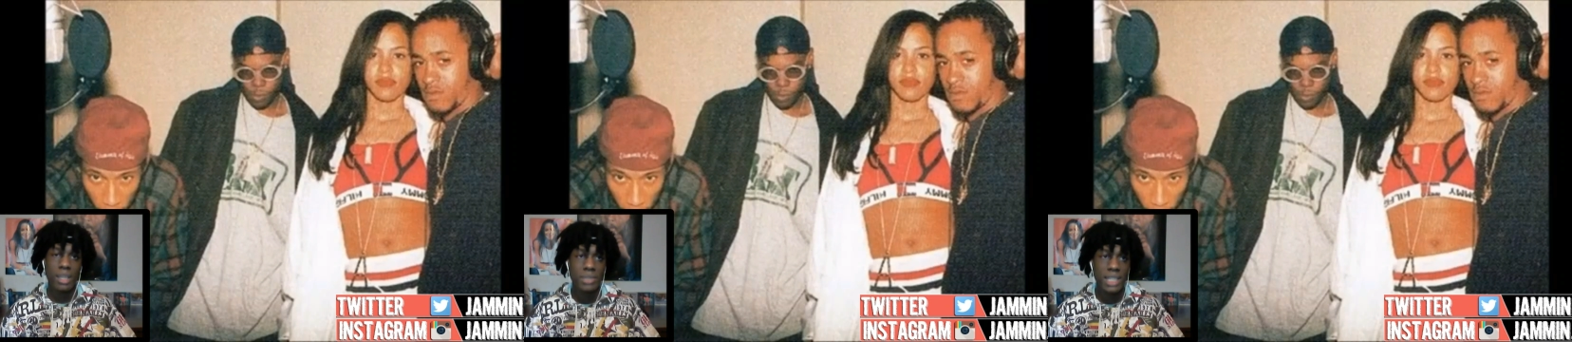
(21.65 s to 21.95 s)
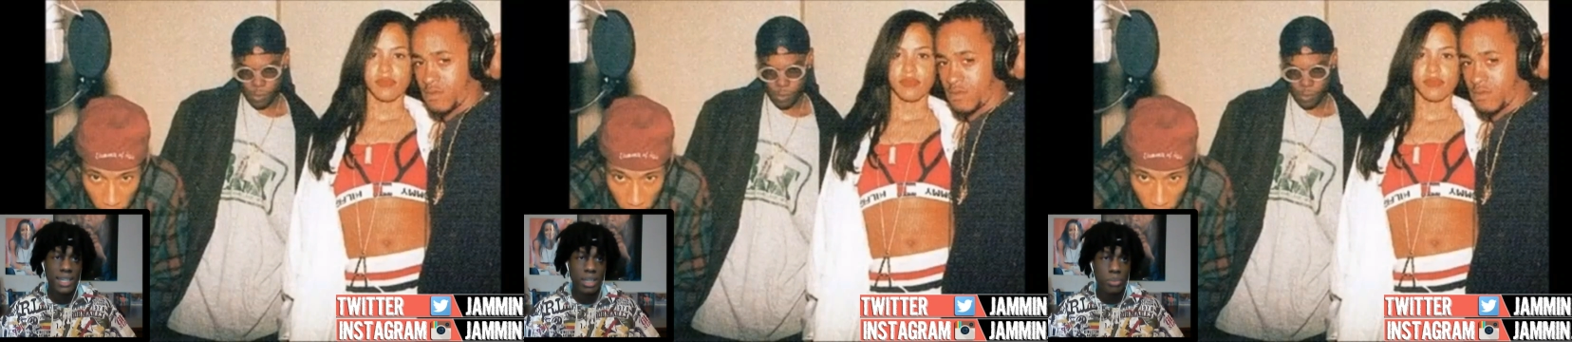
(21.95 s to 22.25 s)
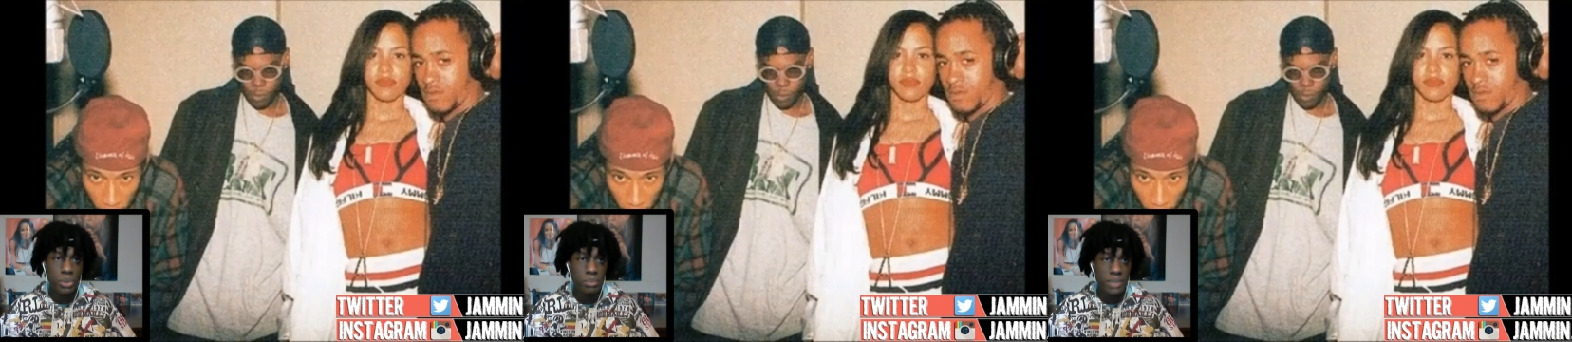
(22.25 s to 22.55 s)
Speaker 1: Today we're checking out
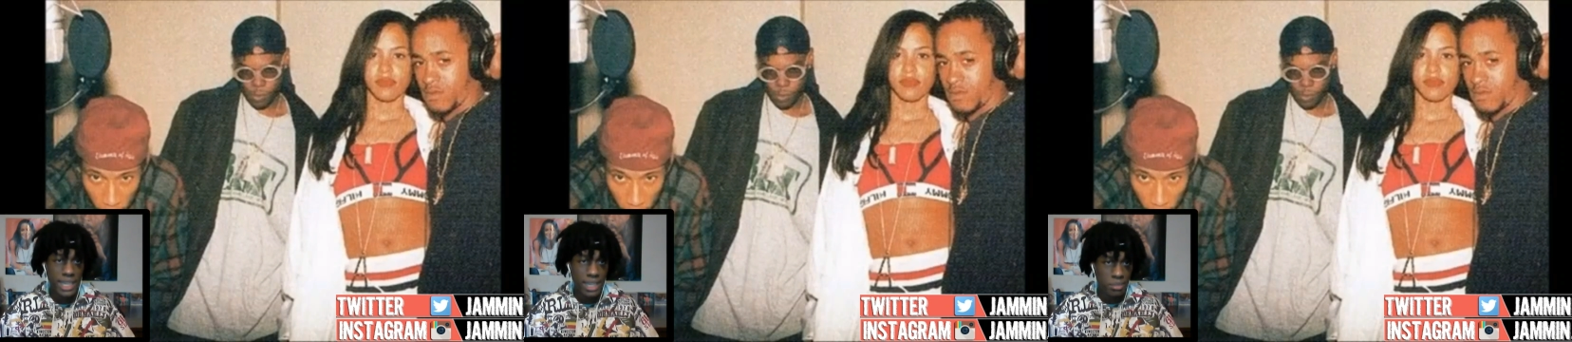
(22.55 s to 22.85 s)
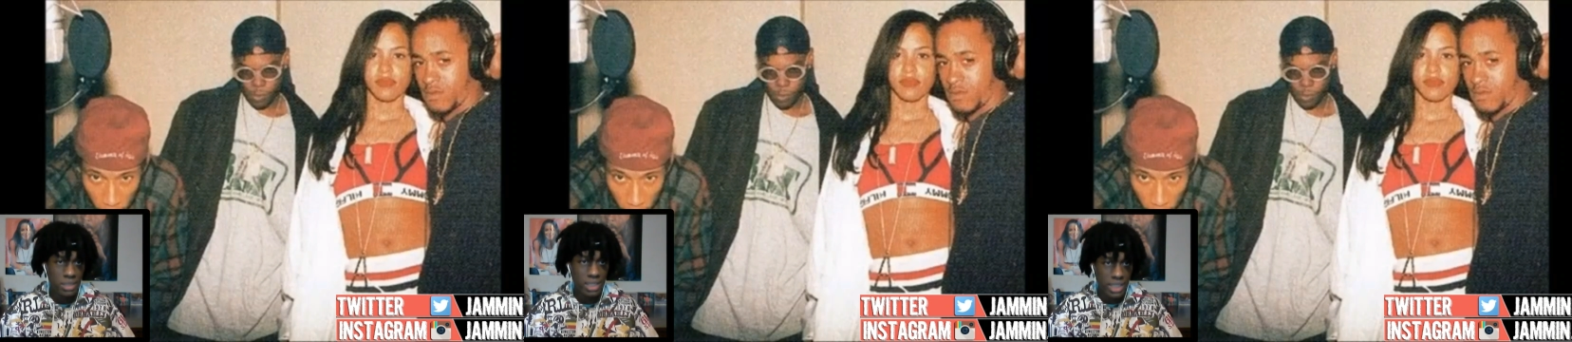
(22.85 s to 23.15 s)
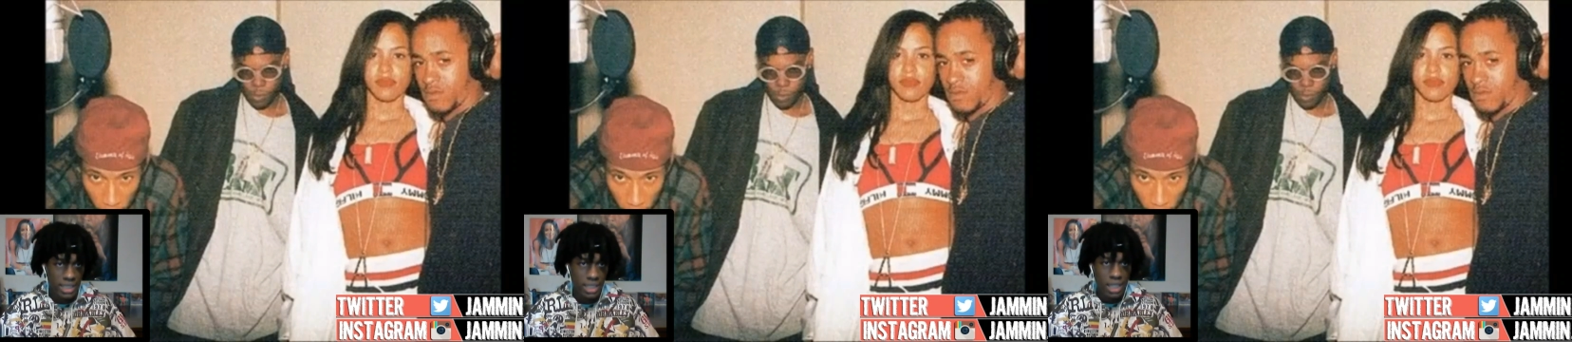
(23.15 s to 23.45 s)
Bootcamp
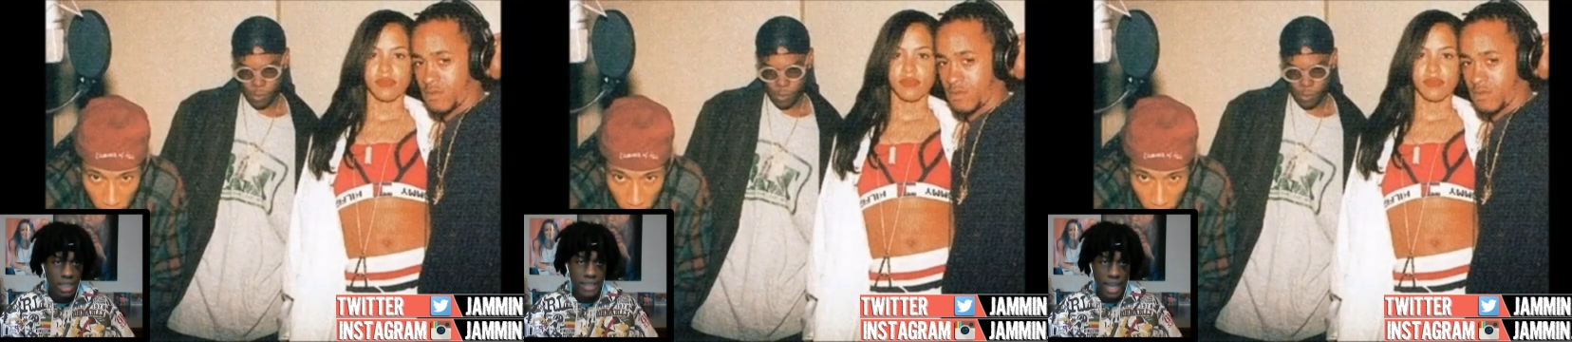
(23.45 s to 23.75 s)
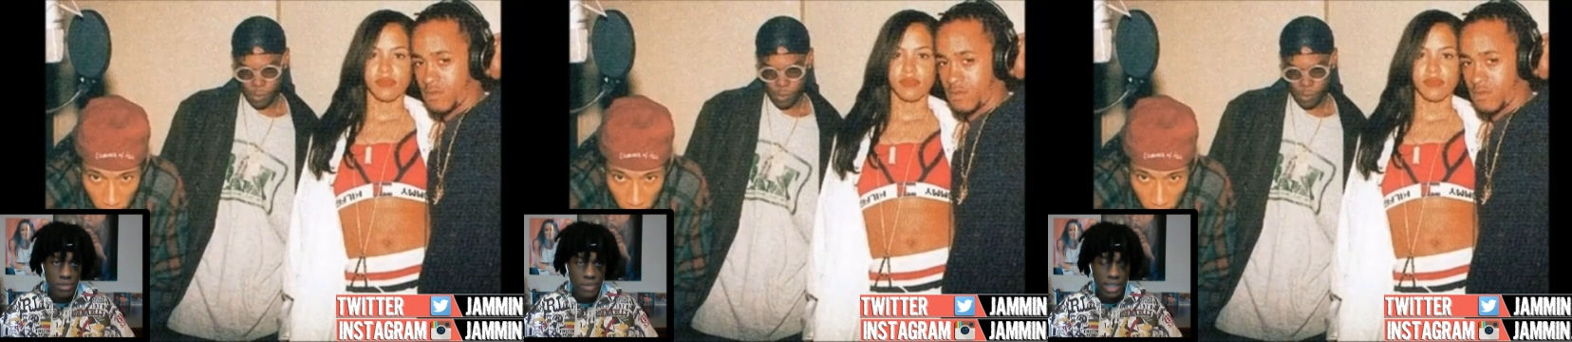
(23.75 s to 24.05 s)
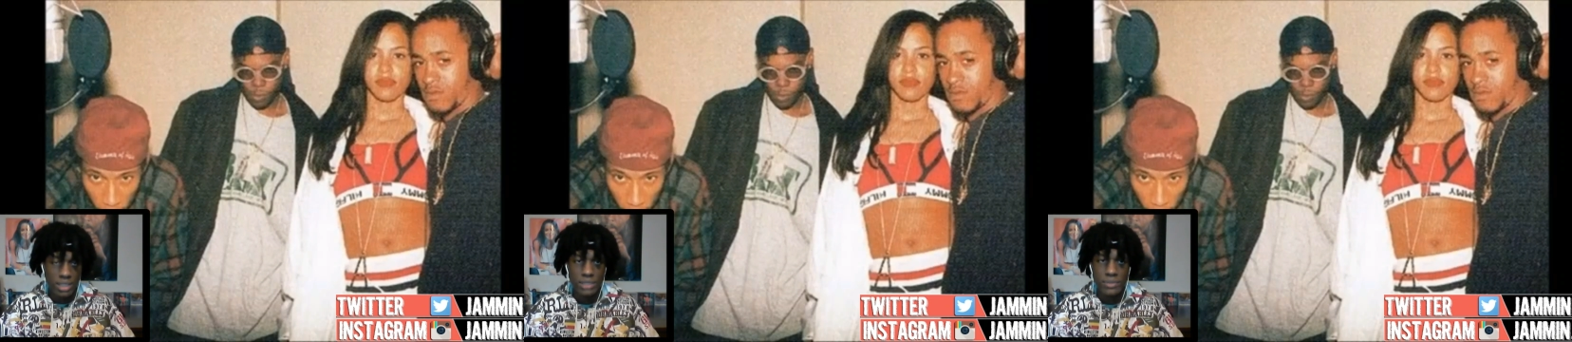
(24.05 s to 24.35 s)
Clik, Night
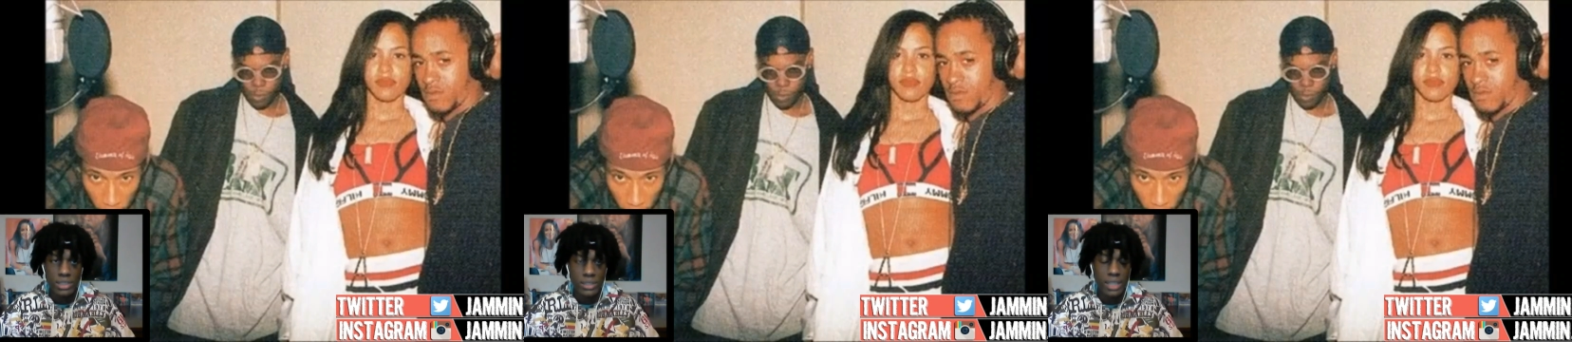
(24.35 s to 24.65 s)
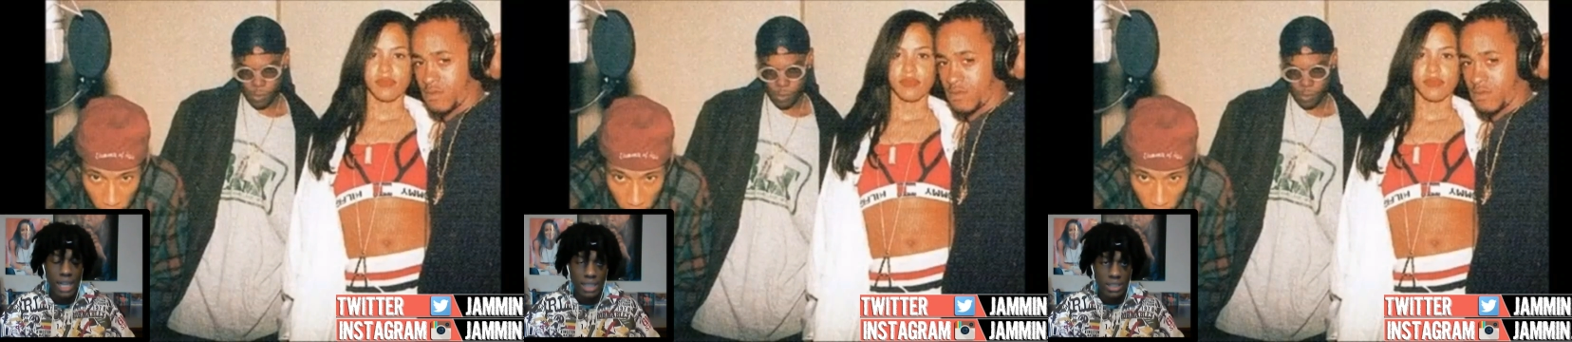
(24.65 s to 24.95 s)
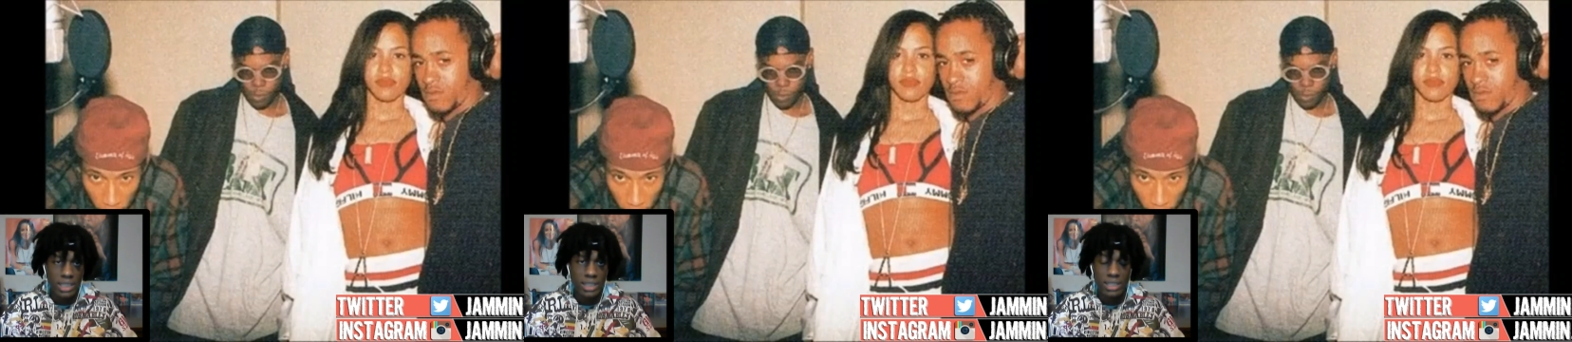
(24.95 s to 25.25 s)
Riders featuring Aaliyah.